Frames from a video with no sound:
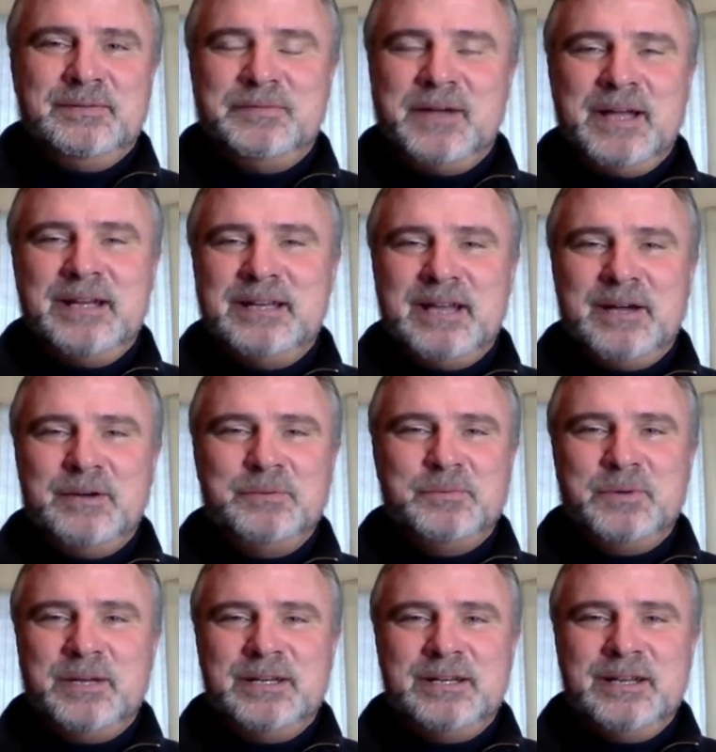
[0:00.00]
find out
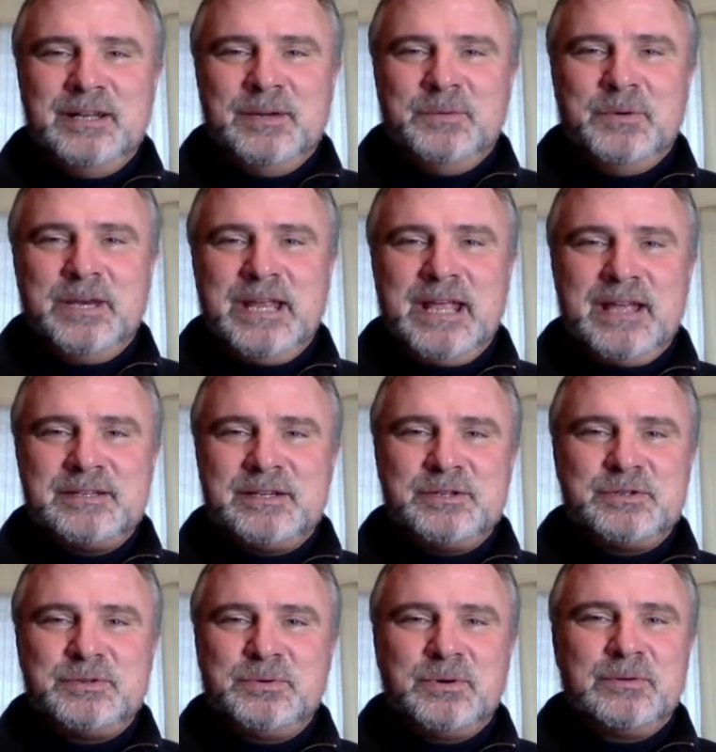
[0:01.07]
what He has in
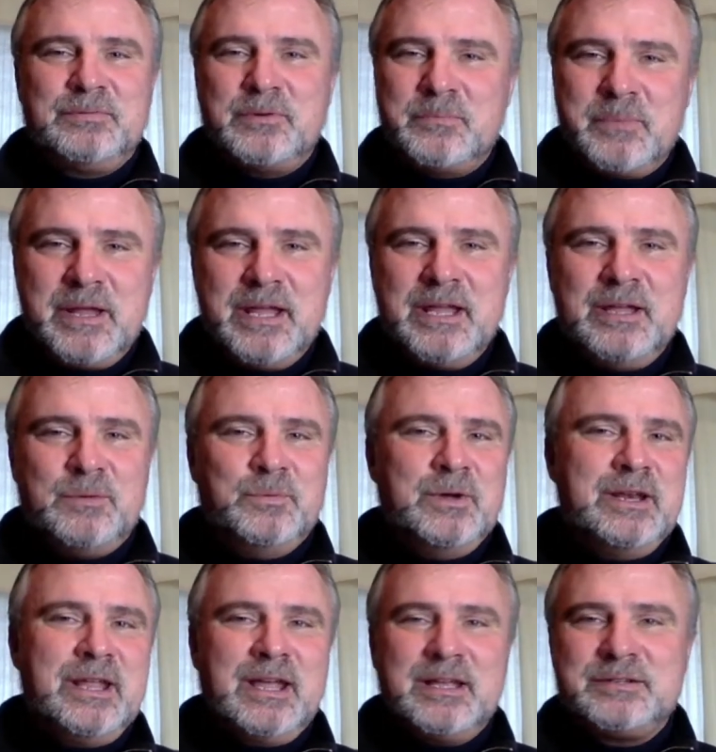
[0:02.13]
store for me, and
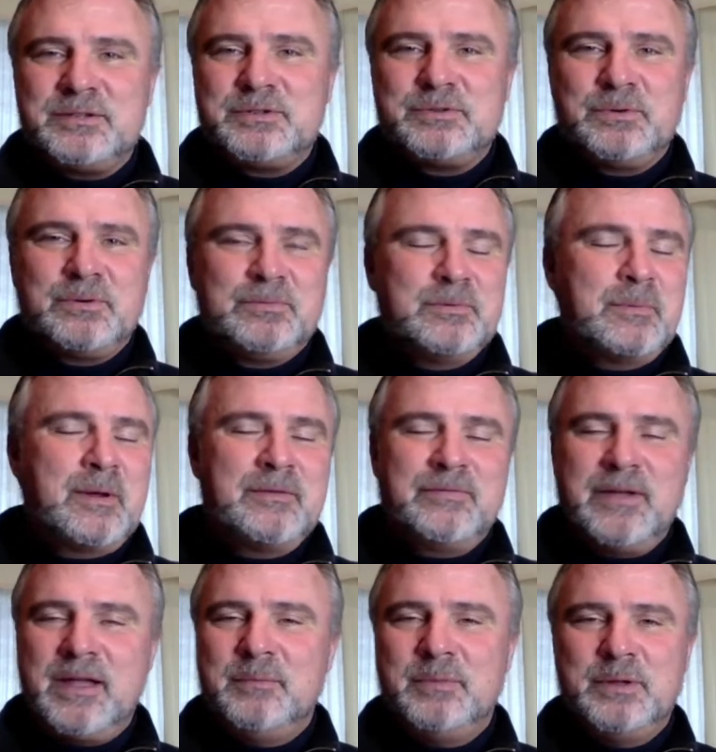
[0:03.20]
what He has in store for my
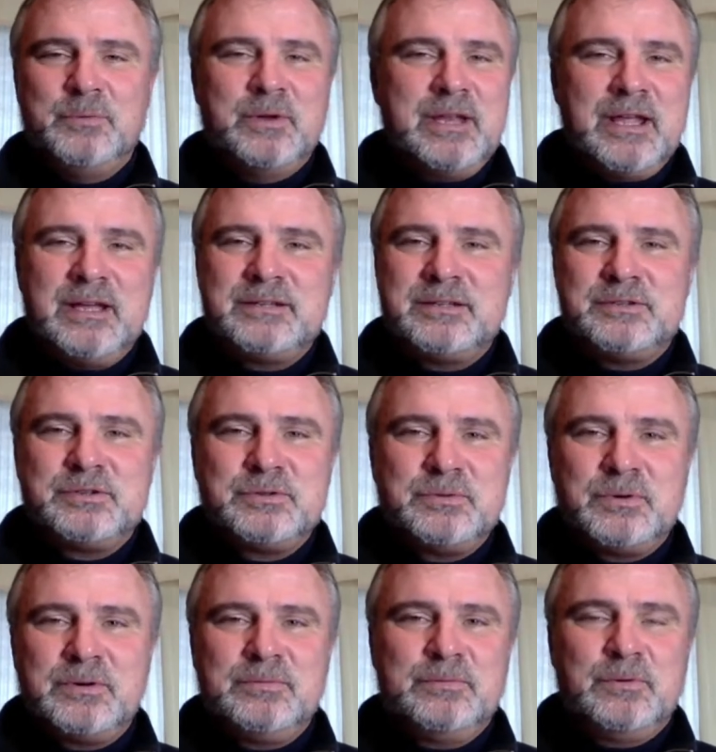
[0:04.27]
family, what He has in
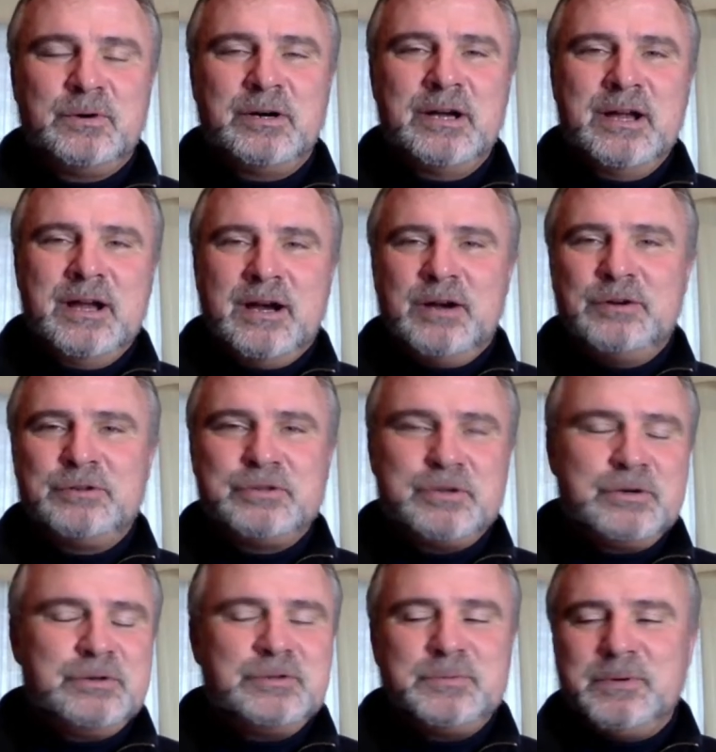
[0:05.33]
store for our
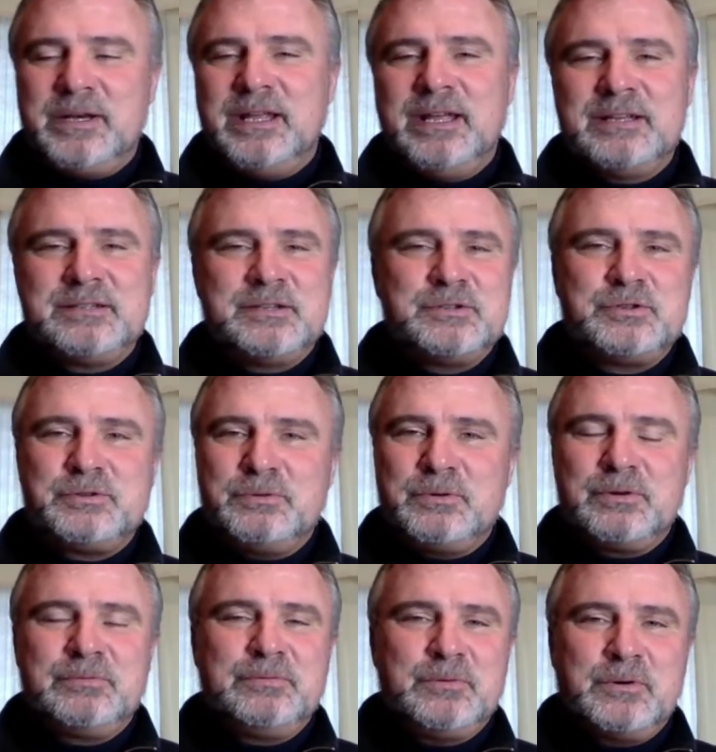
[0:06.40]
church, what He has in
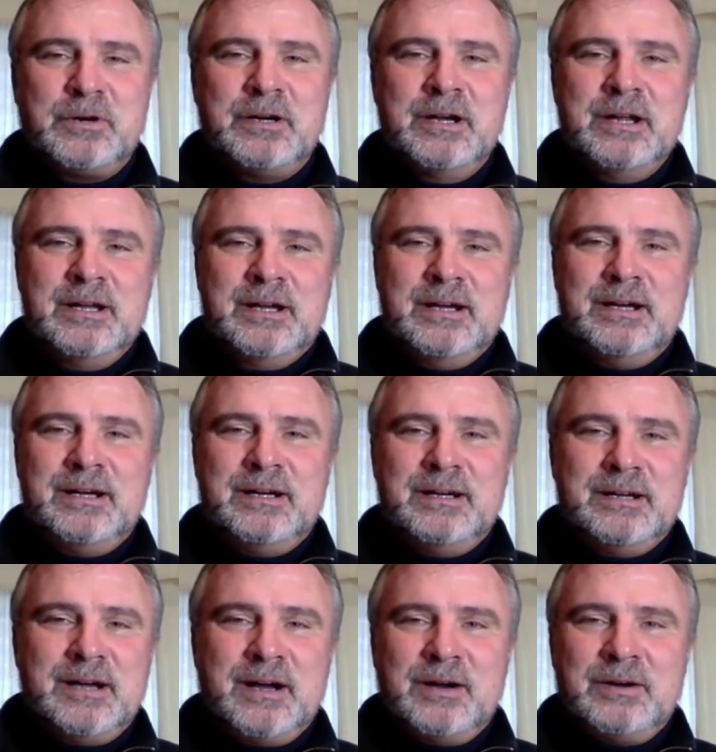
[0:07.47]
store for
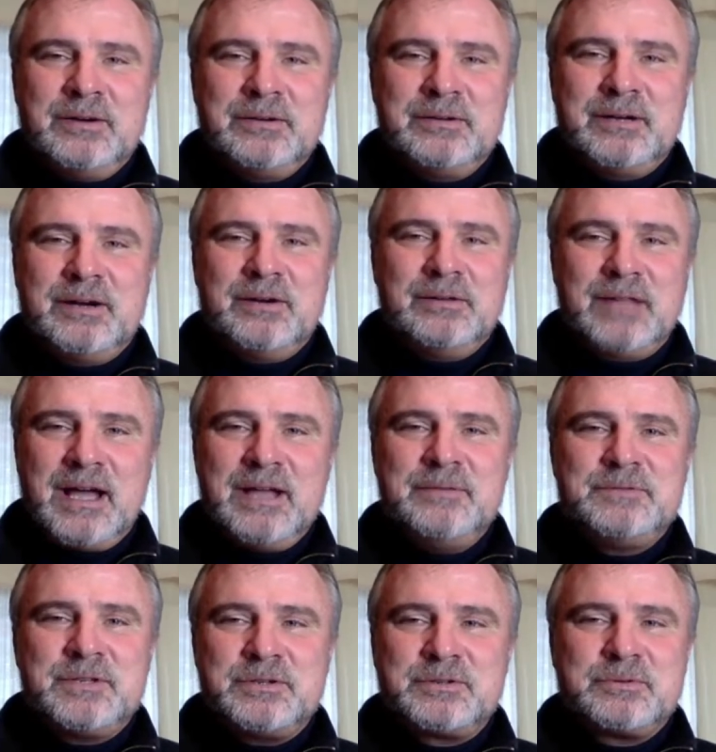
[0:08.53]
our
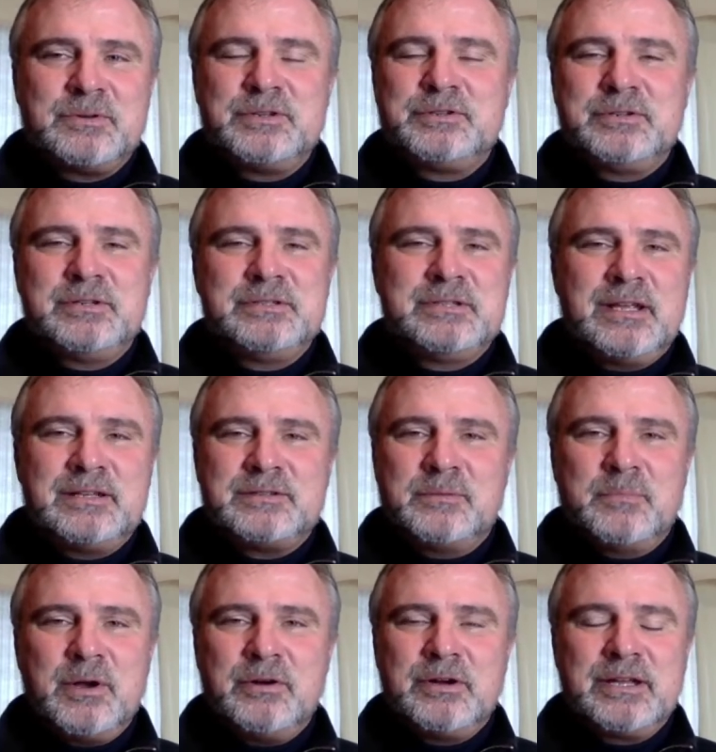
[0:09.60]
lives as Christians, as
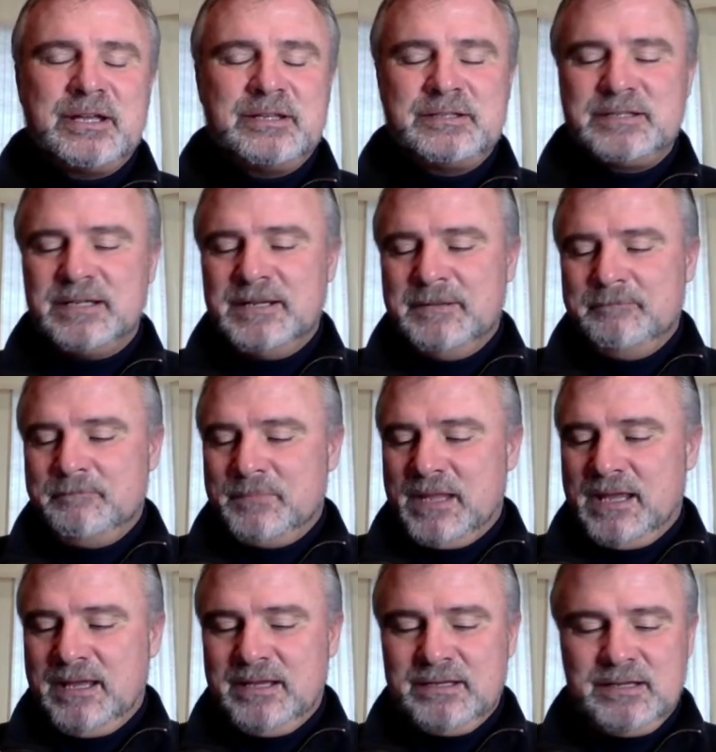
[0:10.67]
Americans.
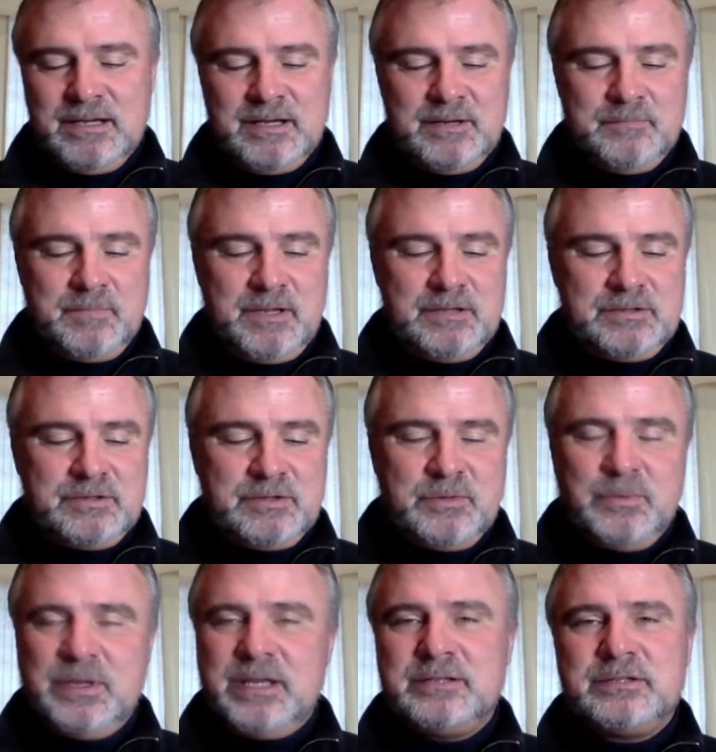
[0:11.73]
And so
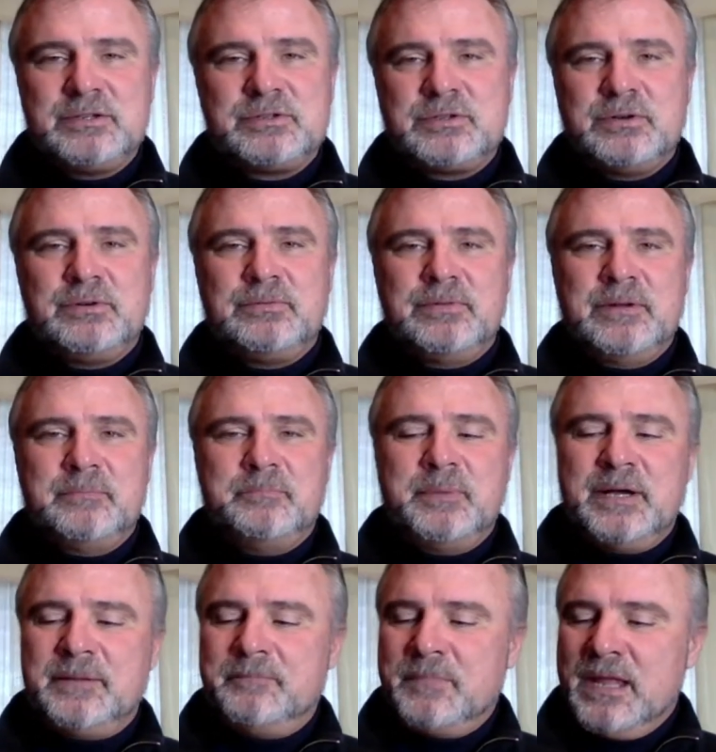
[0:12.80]
we get to serve Him.
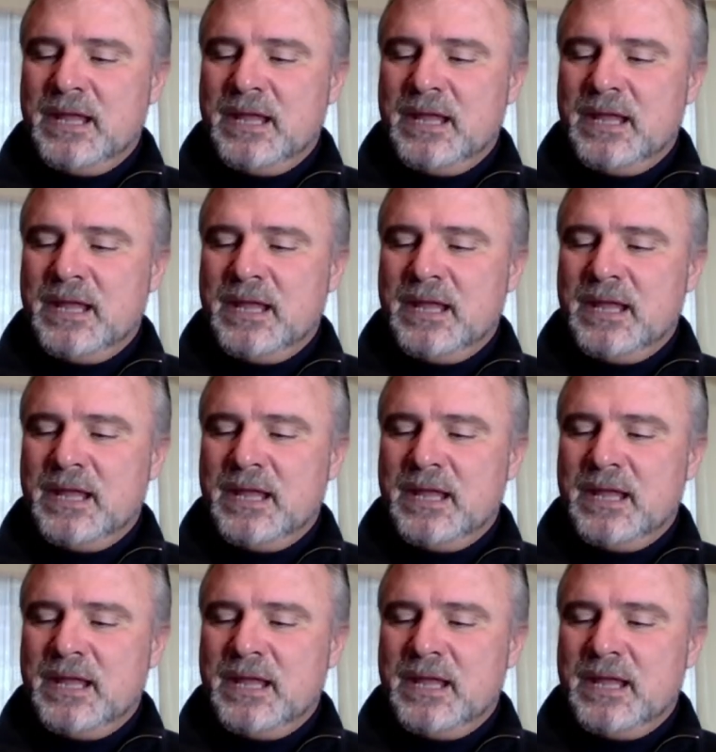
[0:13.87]
But